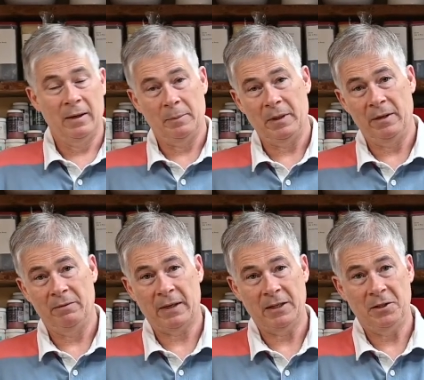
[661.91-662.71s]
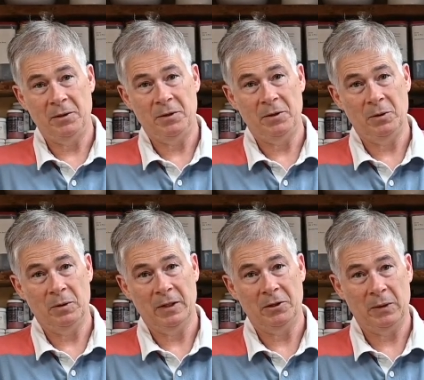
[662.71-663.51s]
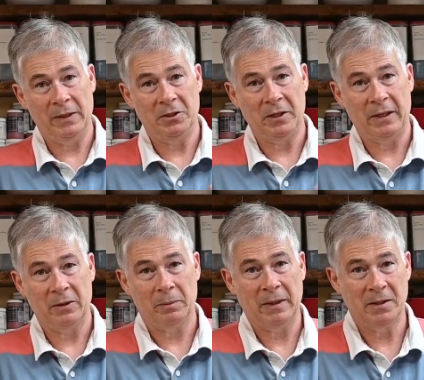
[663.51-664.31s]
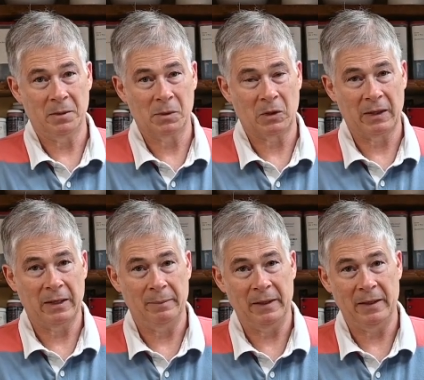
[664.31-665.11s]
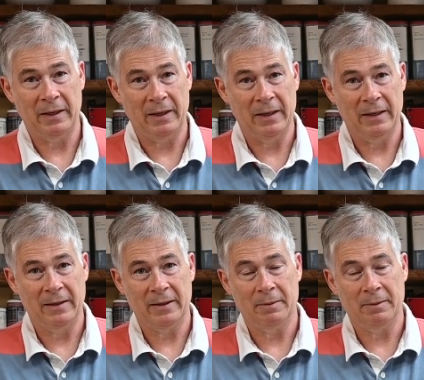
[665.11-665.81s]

I'm going to invite you to join the channel by subscribing, and